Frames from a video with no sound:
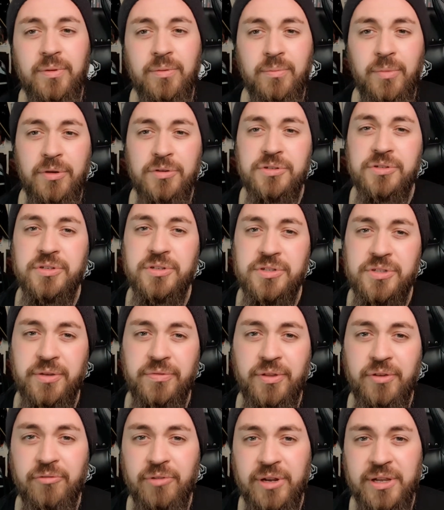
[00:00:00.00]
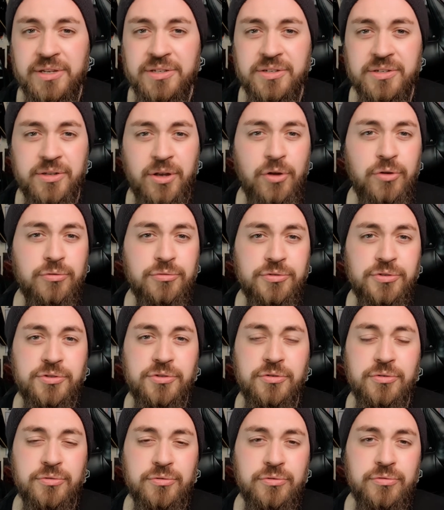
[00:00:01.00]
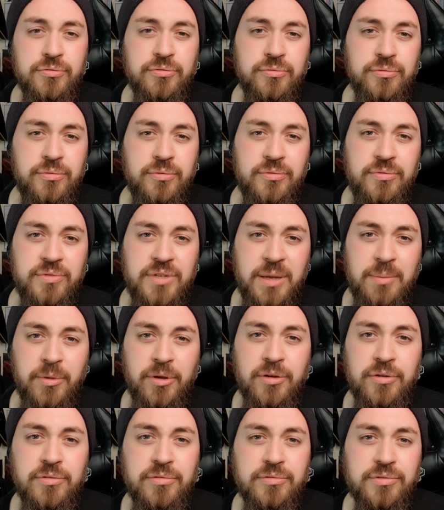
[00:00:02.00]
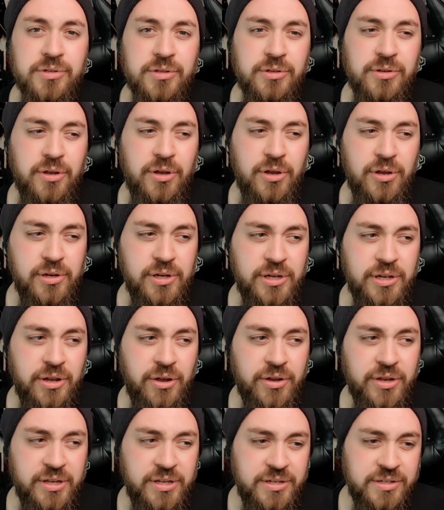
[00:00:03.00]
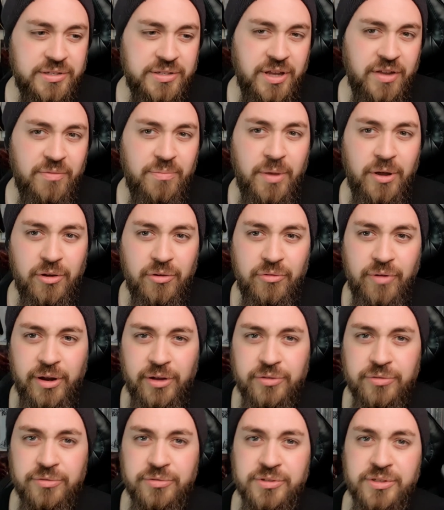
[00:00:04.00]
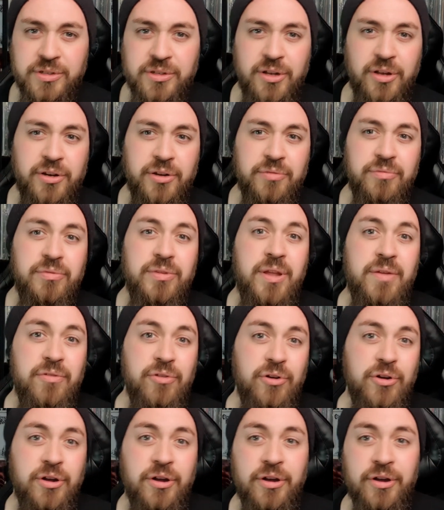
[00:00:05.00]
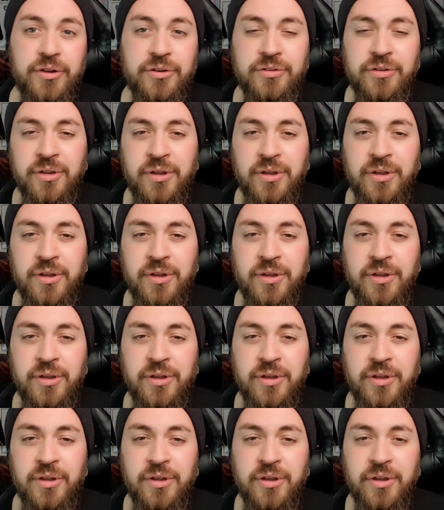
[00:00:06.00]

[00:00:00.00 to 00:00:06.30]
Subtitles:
most of the stuff they release is old school demos and early 90s death metal records that kind of never got heard.